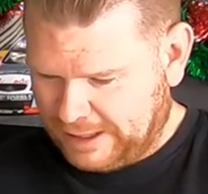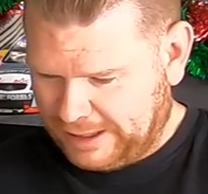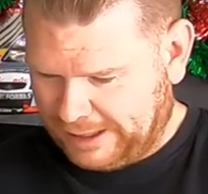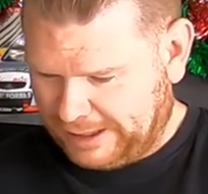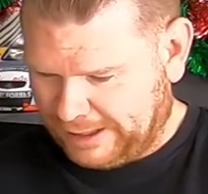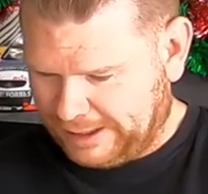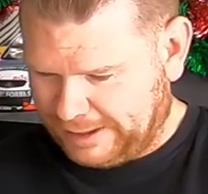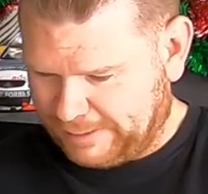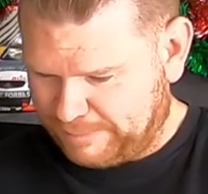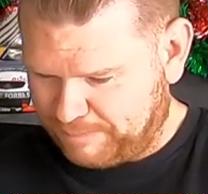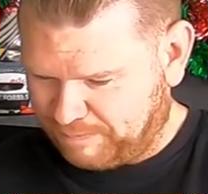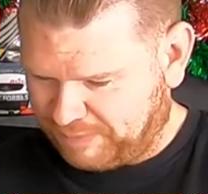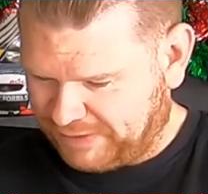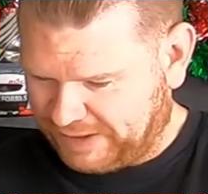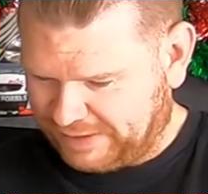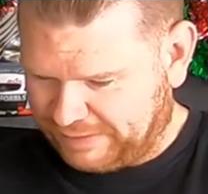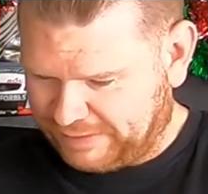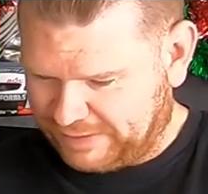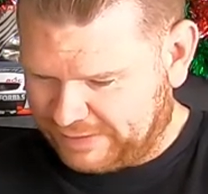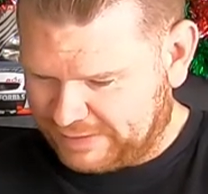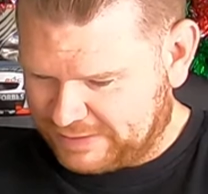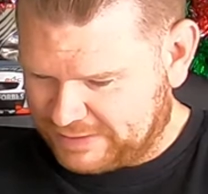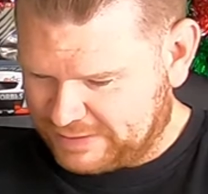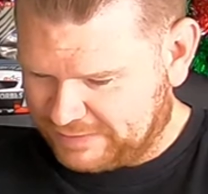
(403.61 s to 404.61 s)
And
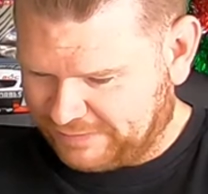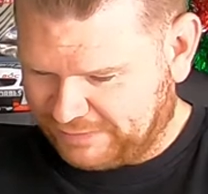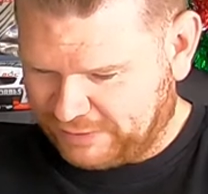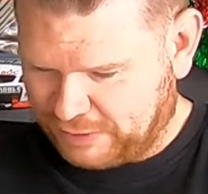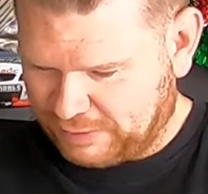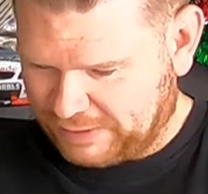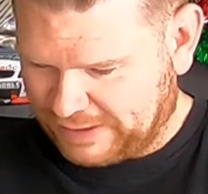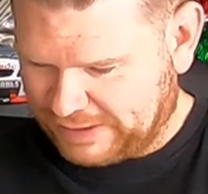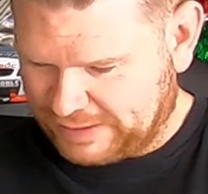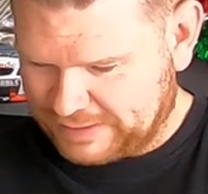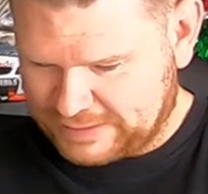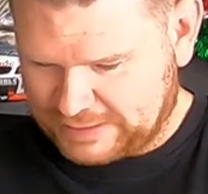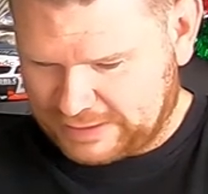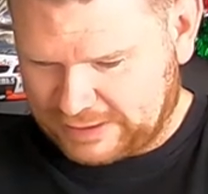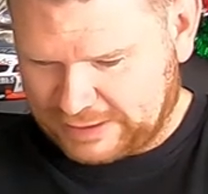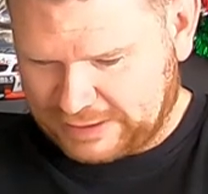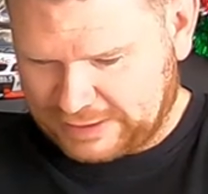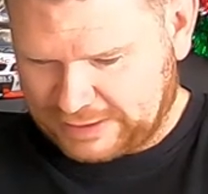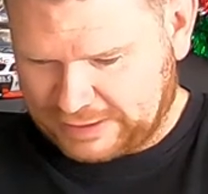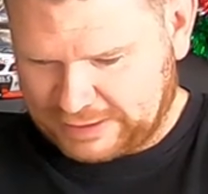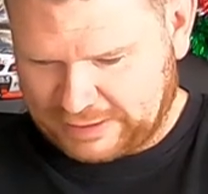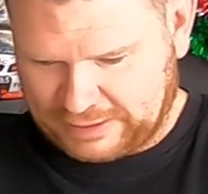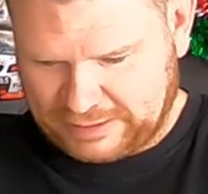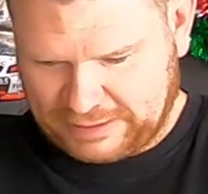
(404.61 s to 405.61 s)
then there's a few others,
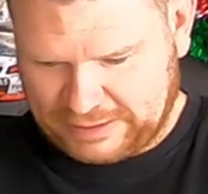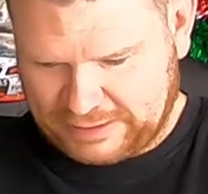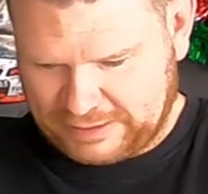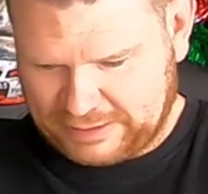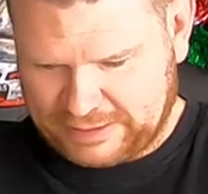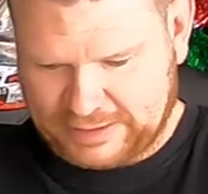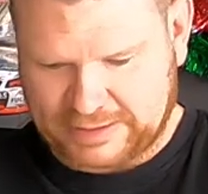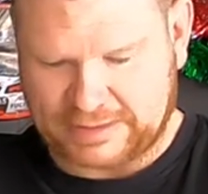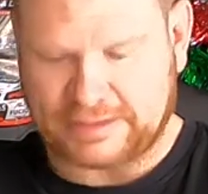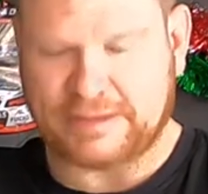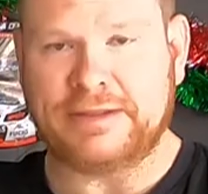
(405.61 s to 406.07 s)
like you